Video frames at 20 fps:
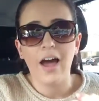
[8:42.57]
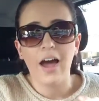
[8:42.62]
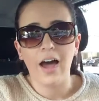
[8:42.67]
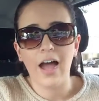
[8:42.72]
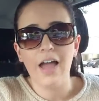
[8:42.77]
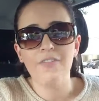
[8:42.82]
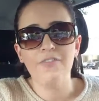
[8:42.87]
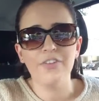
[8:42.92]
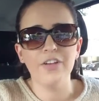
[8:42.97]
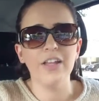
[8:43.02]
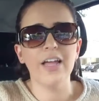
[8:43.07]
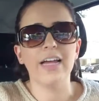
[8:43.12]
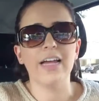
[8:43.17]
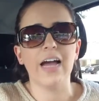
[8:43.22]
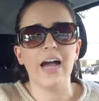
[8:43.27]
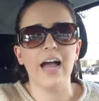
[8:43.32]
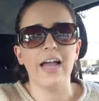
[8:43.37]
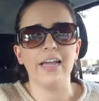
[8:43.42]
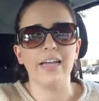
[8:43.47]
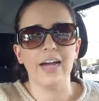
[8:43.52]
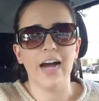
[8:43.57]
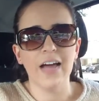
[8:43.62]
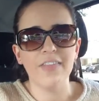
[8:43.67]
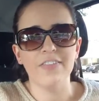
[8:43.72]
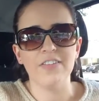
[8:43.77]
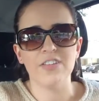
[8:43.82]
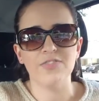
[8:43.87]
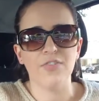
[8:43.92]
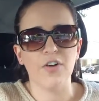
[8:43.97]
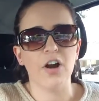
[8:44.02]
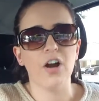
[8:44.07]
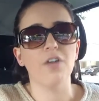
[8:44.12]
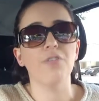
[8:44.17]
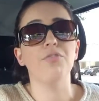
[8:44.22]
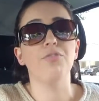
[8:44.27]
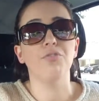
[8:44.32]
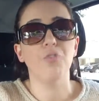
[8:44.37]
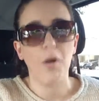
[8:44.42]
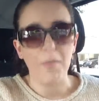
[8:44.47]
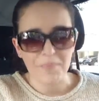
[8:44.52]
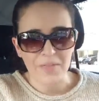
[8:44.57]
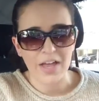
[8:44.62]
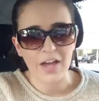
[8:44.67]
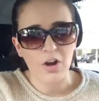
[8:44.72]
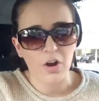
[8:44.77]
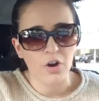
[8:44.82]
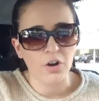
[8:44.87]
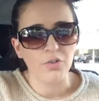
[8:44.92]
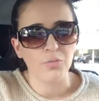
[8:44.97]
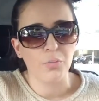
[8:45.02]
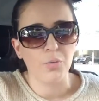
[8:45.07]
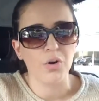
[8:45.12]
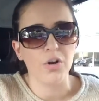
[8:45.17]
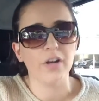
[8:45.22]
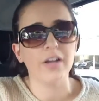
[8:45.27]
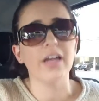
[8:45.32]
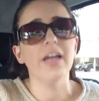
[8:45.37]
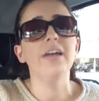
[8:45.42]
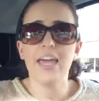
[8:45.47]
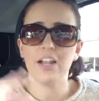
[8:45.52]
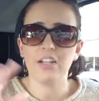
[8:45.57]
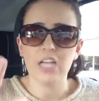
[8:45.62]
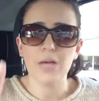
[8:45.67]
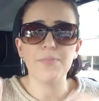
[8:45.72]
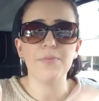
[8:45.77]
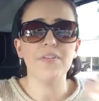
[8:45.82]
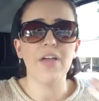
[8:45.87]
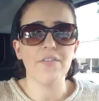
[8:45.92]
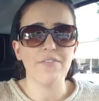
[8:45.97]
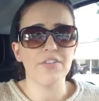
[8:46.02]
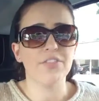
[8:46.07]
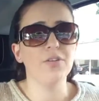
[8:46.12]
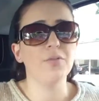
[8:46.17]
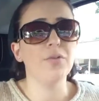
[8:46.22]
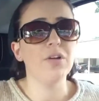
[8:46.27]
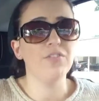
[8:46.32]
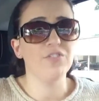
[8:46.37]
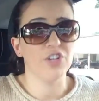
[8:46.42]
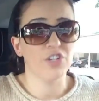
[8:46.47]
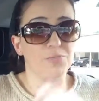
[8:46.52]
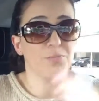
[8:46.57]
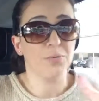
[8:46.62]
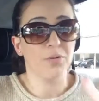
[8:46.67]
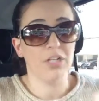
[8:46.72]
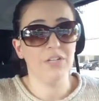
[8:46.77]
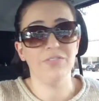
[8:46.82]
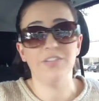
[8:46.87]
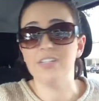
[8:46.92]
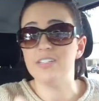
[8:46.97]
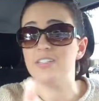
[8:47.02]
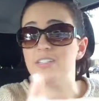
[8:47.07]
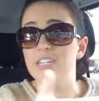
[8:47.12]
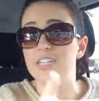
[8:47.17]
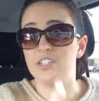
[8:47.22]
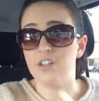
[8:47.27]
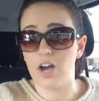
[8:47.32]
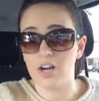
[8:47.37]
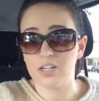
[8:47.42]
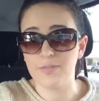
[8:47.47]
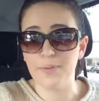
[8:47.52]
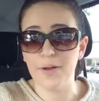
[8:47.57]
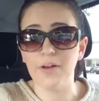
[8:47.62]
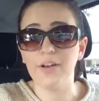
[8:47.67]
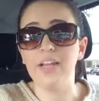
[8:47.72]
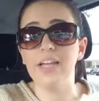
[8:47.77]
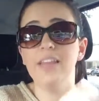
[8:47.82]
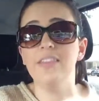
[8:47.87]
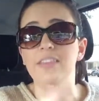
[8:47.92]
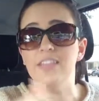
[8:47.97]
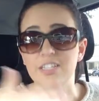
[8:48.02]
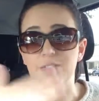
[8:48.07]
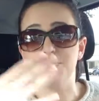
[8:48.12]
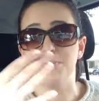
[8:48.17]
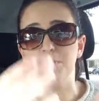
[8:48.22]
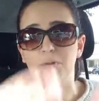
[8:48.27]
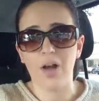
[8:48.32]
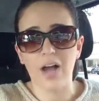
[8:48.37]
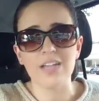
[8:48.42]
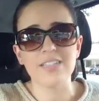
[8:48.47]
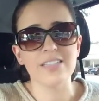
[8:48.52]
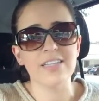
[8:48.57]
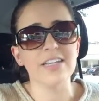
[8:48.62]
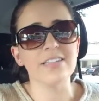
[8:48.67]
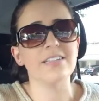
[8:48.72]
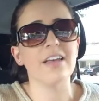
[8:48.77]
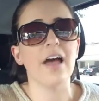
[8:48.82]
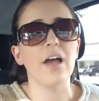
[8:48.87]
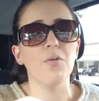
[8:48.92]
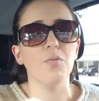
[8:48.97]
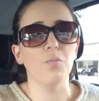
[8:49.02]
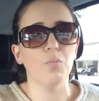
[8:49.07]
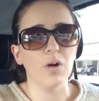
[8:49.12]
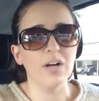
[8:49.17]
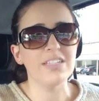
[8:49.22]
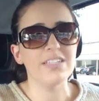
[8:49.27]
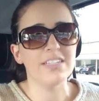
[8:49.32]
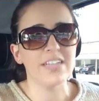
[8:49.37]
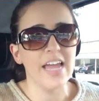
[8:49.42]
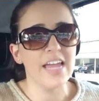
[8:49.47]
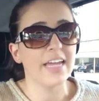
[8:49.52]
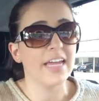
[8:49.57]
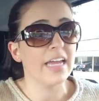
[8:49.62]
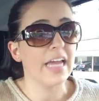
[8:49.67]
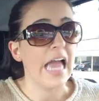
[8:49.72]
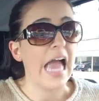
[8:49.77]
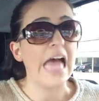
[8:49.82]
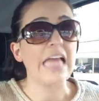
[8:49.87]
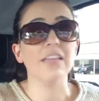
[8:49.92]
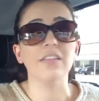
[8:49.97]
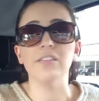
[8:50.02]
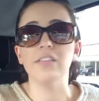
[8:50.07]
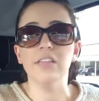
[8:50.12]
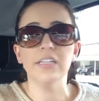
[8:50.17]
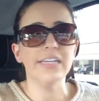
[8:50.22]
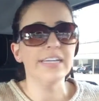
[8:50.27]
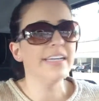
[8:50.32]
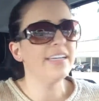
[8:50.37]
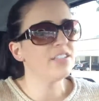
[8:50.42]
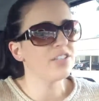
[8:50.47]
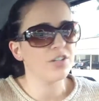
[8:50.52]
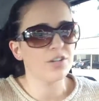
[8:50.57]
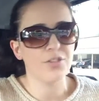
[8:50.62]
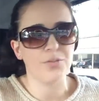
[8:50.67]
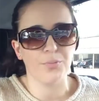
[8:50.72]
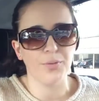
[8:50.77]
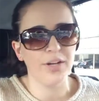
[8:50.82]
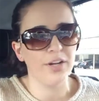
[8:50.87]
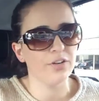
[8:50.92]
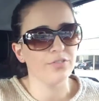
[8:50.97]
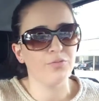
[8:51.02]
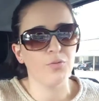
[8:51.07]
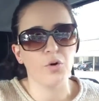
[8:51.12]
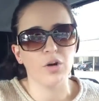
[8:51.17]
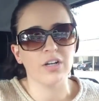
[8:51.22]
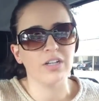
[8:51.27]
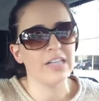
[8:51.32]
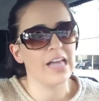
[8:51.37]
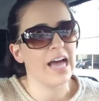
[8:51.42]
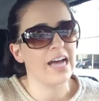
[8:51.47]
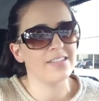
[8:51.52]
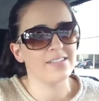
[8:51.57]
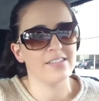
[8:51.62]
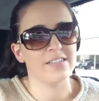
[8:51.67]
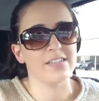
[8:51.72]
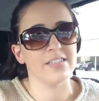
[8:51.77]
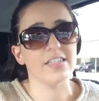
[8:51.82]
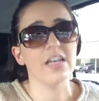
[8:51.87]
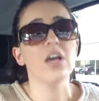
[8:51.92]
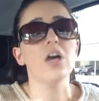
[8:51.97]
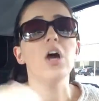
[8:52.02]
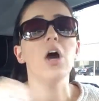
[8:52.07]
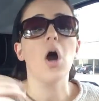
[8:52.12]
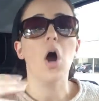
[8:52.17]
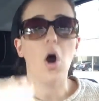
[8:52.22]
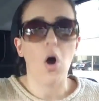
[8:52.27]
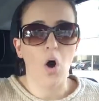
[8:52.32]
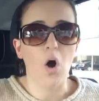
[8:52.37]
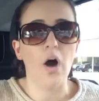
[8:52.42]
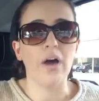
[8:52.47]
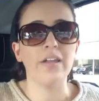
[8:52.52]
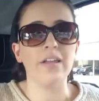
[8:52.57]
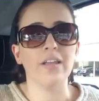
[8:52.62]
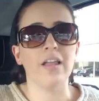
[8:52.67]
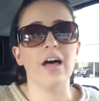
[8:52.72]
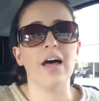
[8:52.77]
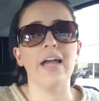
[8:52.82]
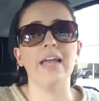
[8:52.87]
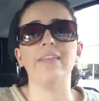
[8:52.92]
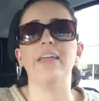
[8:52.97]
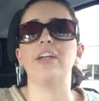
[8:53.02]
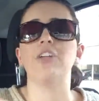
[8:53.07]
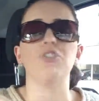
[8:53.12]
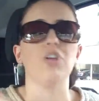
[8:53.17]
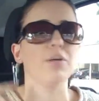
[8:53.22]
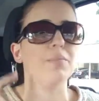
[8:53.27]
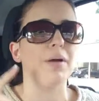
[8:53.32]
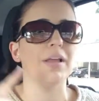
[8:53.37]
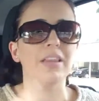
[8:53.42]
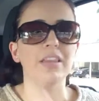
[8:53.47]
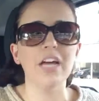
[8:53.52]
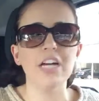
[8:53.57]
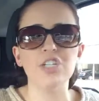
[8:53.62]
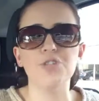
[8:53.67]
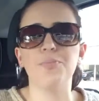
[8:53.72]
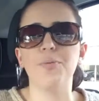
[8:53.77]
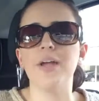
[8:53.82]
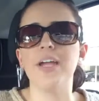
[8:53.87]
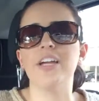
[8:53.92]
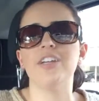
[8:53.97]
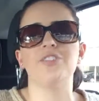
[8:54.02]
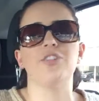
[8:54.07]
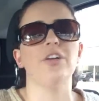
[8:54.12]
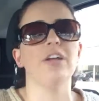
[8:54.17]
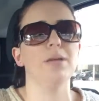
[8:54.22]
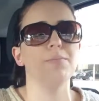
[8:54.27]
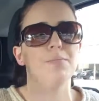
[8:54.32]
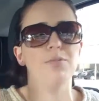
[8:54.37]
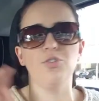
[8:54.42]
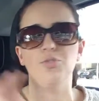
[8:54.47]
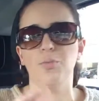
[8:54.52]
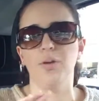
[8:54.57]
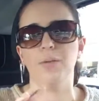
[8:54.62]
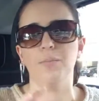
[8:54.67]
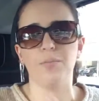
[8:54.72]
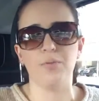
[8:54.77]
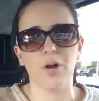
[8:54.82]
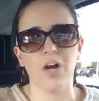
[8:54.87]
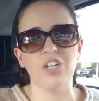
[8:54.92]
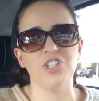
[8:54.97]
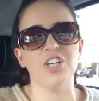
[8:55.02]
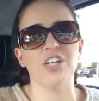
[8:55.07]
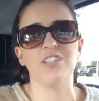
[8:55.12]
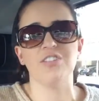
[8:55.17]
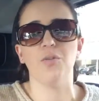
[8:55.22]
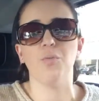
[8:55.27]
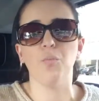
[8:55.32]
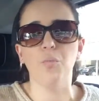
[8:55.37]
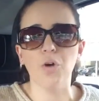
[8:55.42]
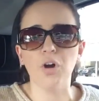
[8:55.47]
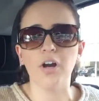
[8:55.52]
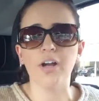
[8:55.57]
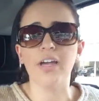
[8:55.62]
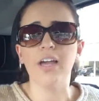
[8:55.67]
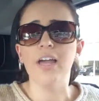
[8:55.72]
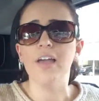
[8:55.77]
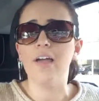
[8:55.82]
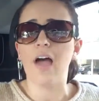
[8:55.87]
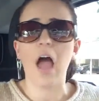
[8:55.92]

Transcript: I feel like I got this far from that hard work. And on top of everything we've just previously talked about in this process, I was taking at least three or four classes online, like during my lunch breaks or in between projects at work.